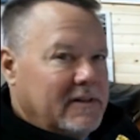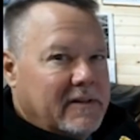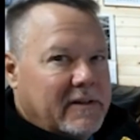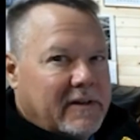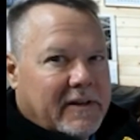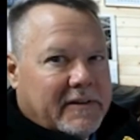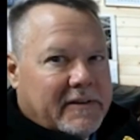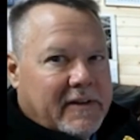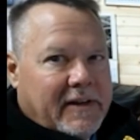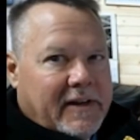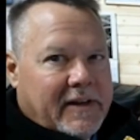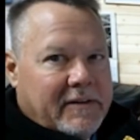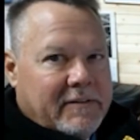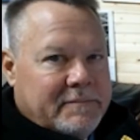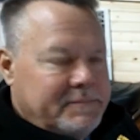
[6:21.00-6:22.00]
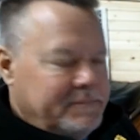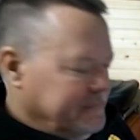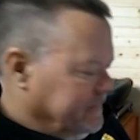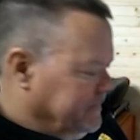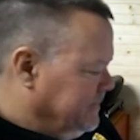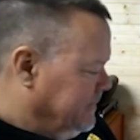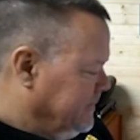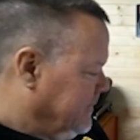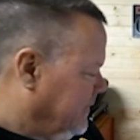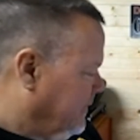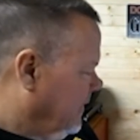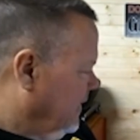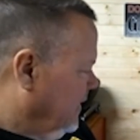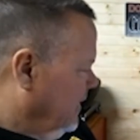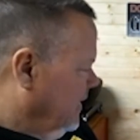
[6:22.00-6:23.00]
Got that.
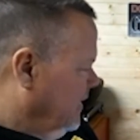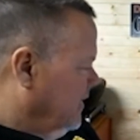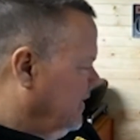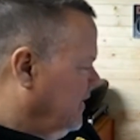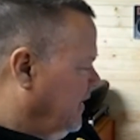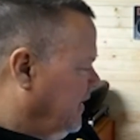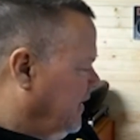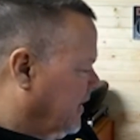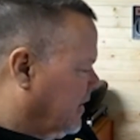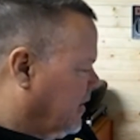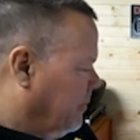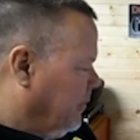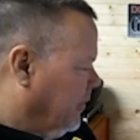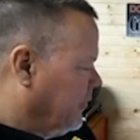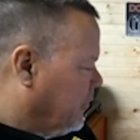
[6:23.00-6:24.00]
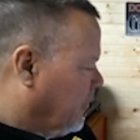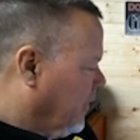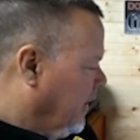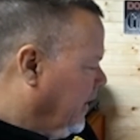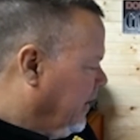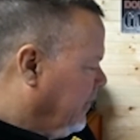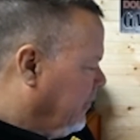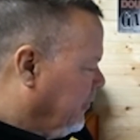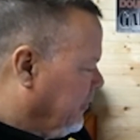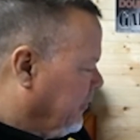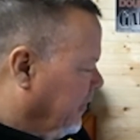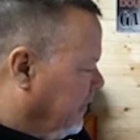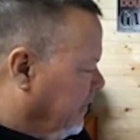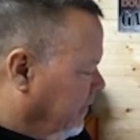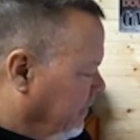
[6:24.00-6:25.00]
And then a couple of door handles, and